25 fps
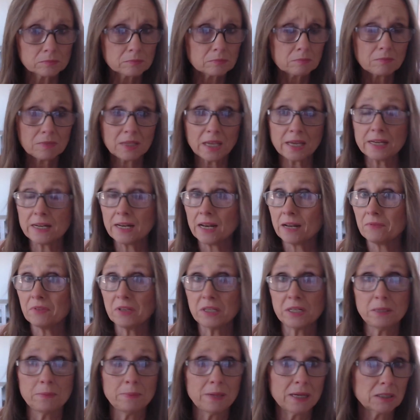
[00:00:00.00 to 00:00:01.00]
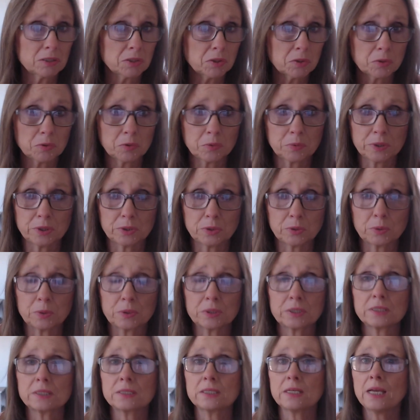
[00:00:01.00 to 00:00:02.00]
I didn't have any back to school resources.
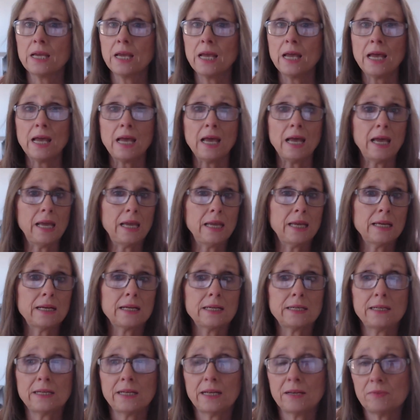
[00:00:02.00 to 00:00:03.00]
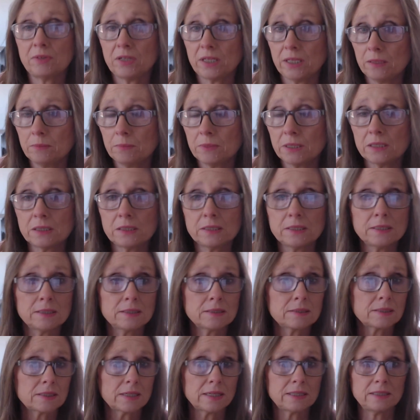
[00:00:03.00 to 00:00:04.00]
And I didn't have an email list.
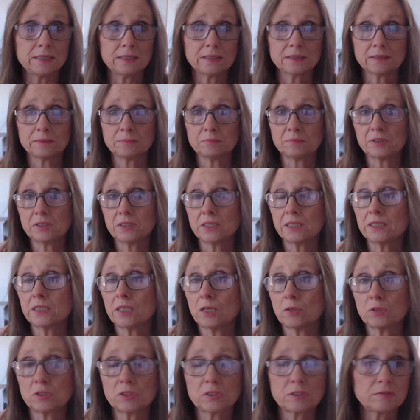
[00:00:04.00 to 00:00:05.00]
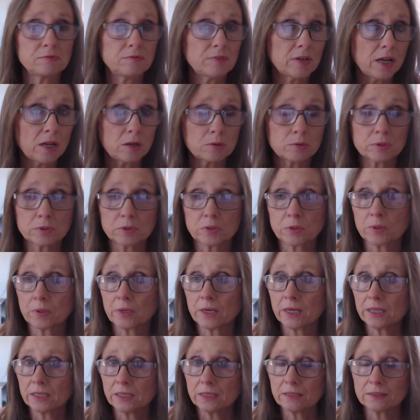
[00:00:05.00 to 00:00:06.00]
I didn't send notes to followers or
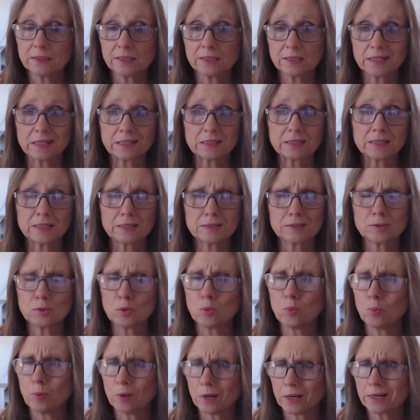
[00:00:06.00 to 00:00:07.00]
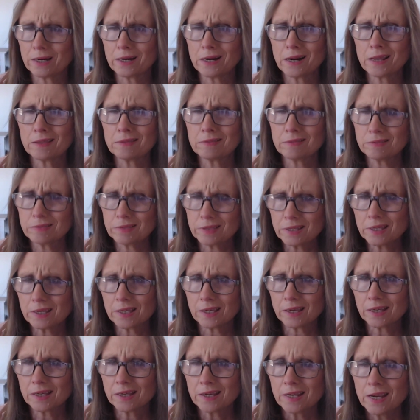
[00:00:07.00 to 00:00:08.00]
anything like that. So why did I think
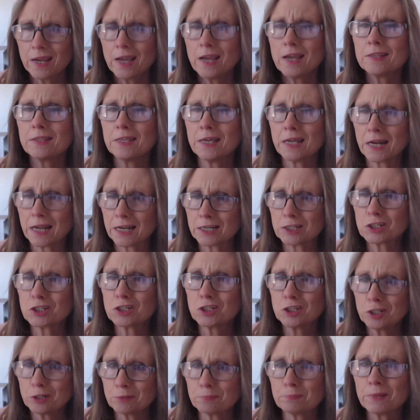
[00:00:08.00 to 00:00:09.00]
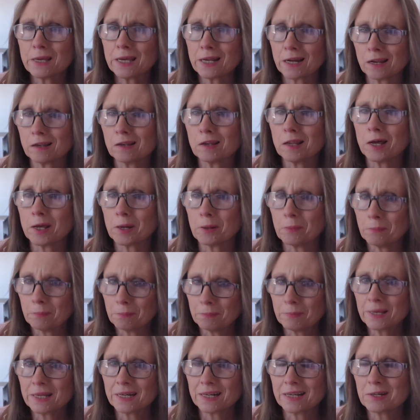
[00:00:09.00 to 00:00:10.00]
that I should have made a lot of
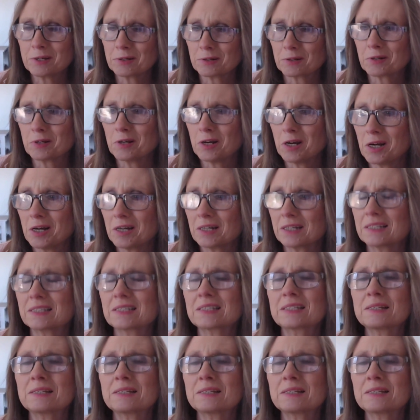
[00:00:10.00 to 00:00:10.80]
money during August?